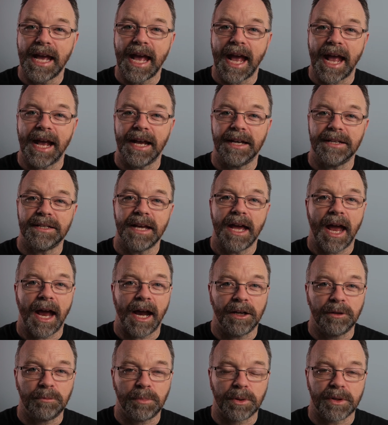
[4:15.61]
and
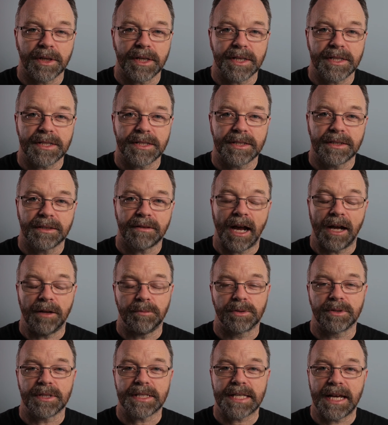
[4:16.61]
Alberus.
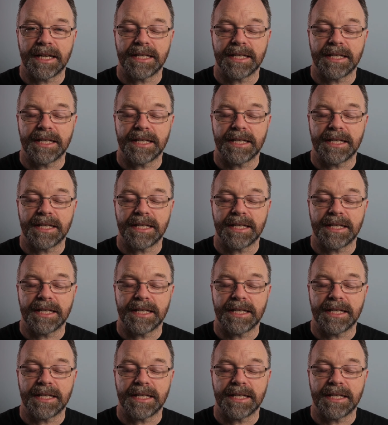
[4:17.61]
Alberus had